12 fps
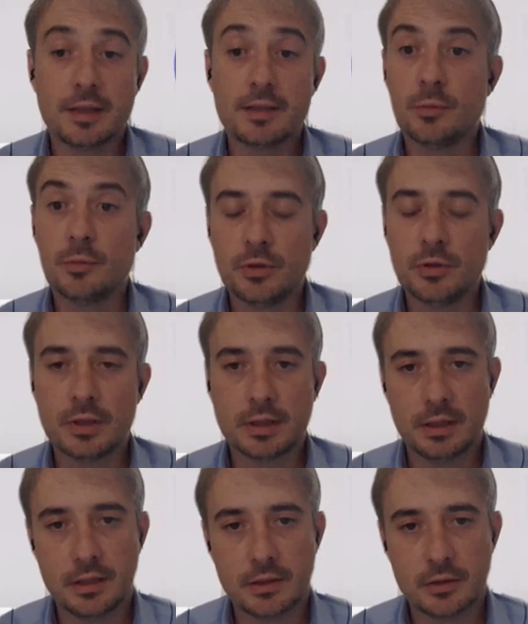British Computer
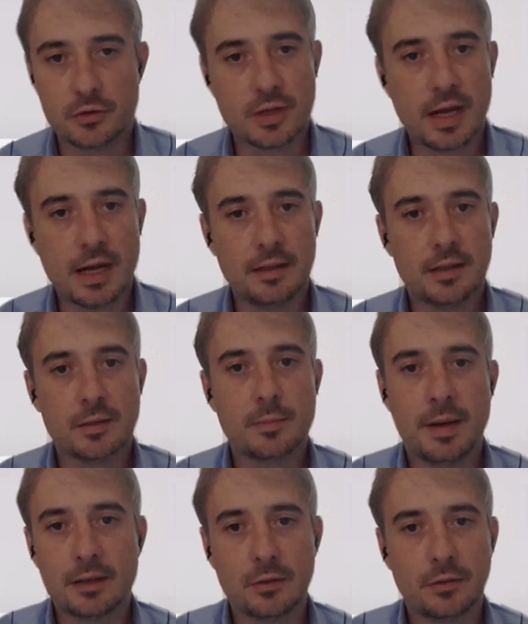Society as
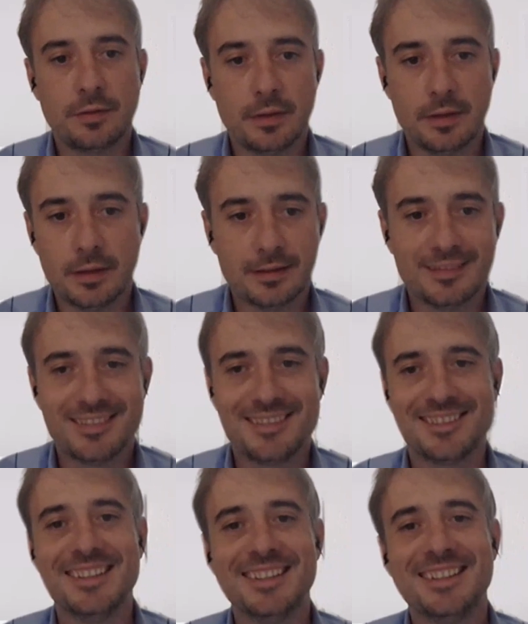part of
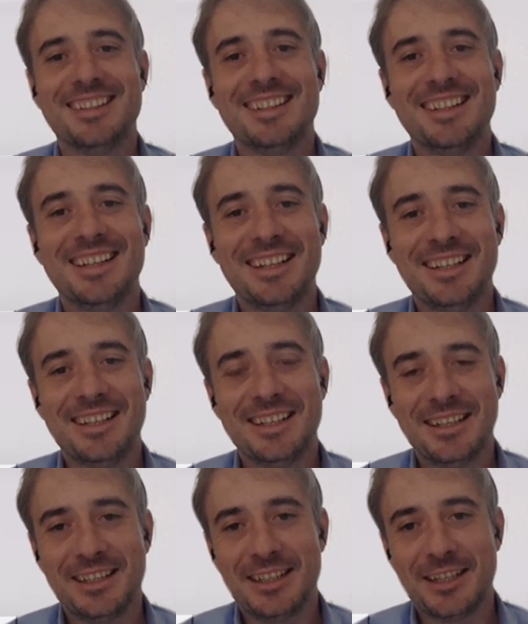
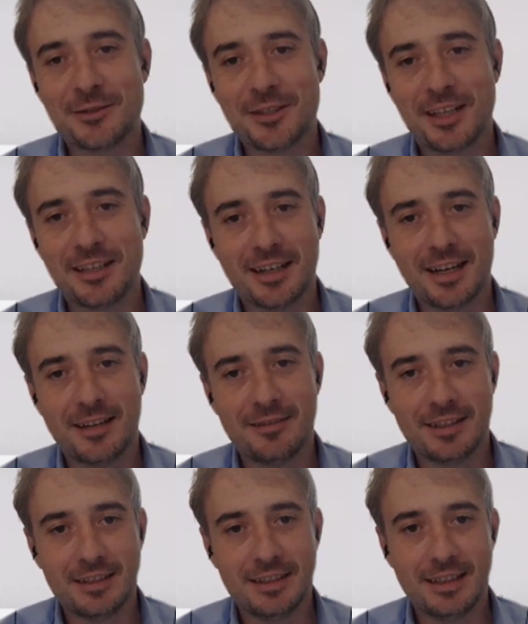an outstanding
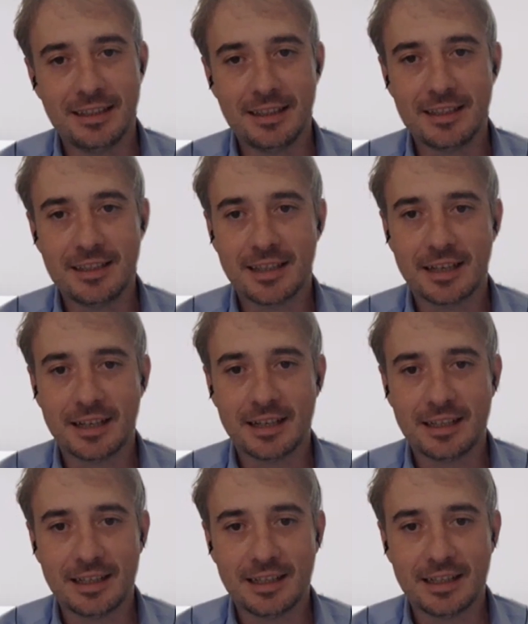level in
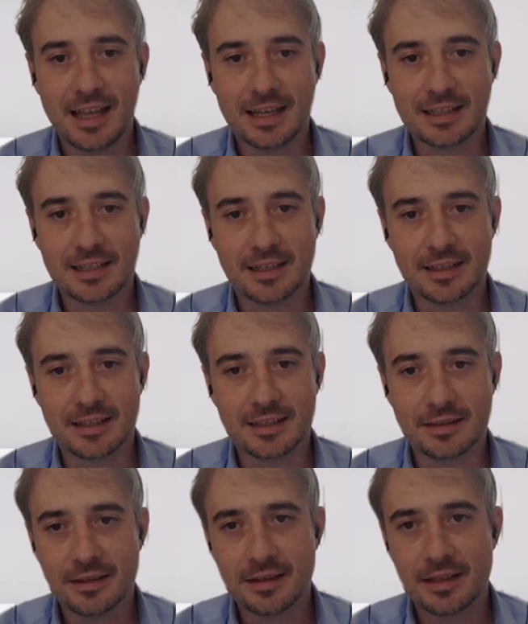digital
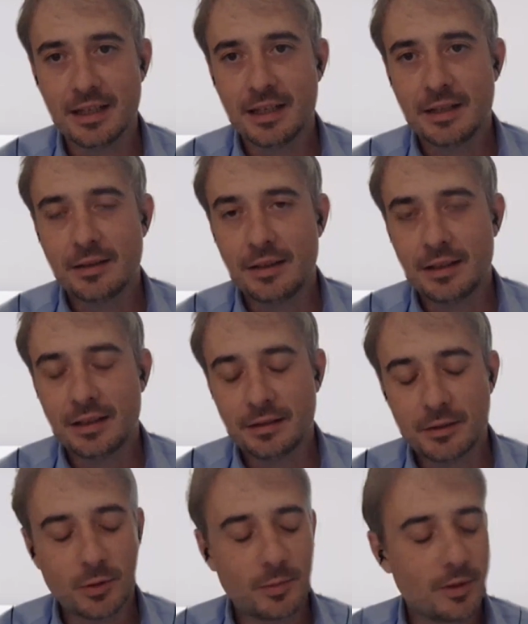excellence. And
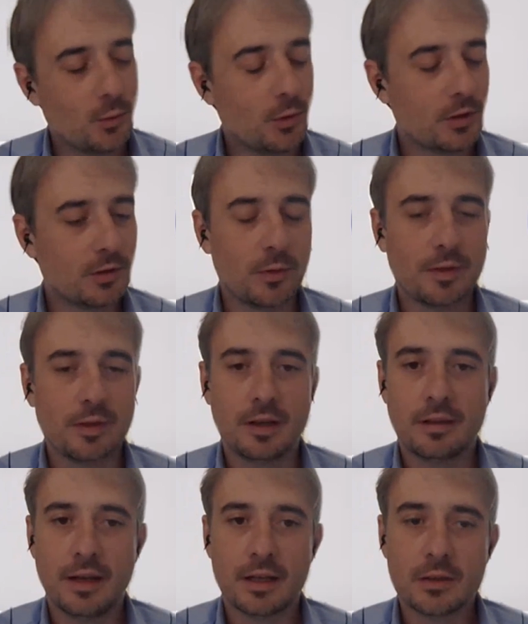this will be awarded
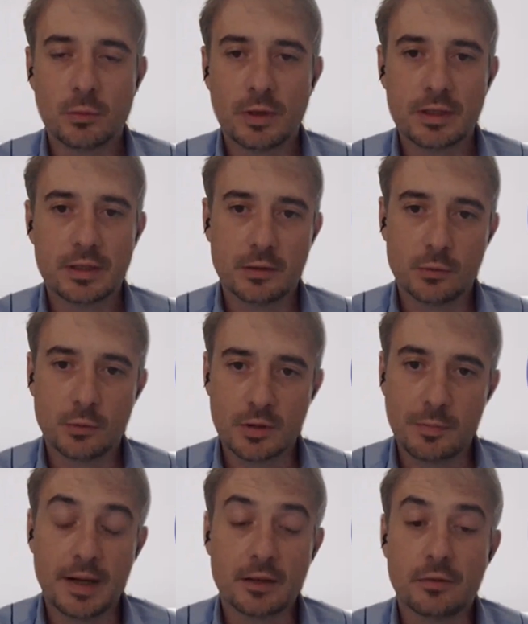within the next weeks, and it was
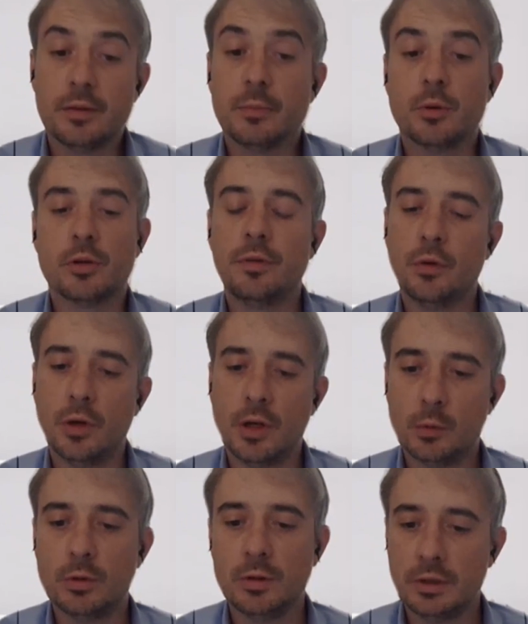a part of a
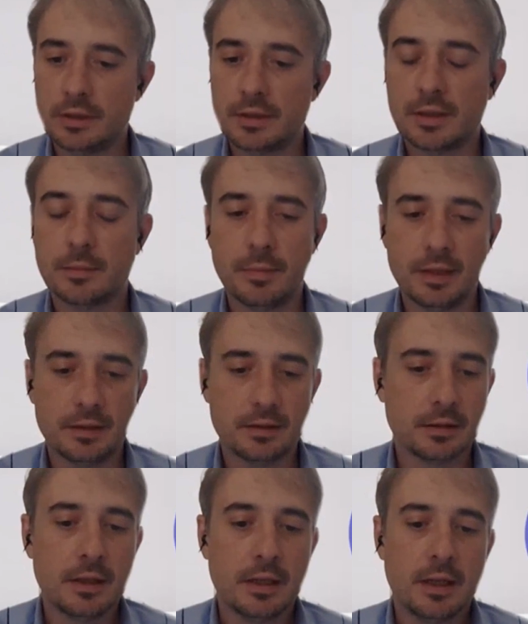portfolio we did
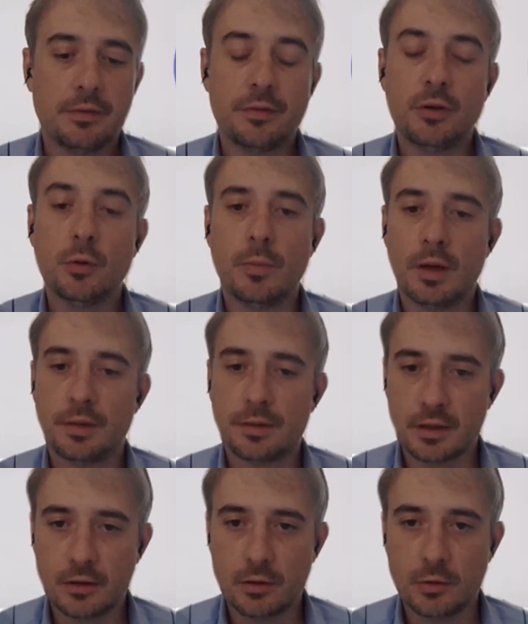submit a few
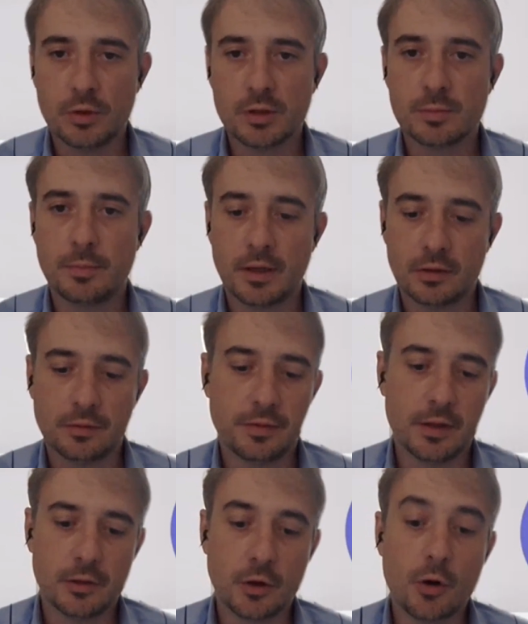months ago as part of
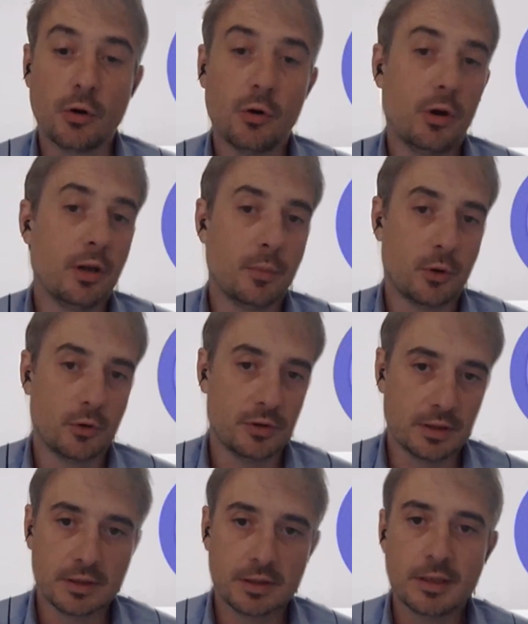our ongoing
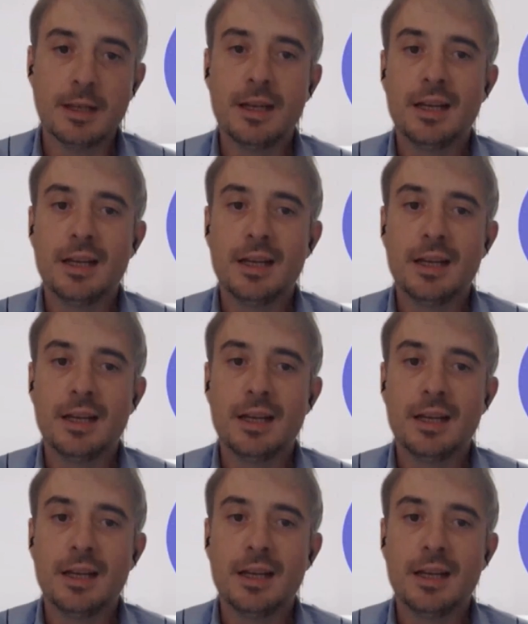projects.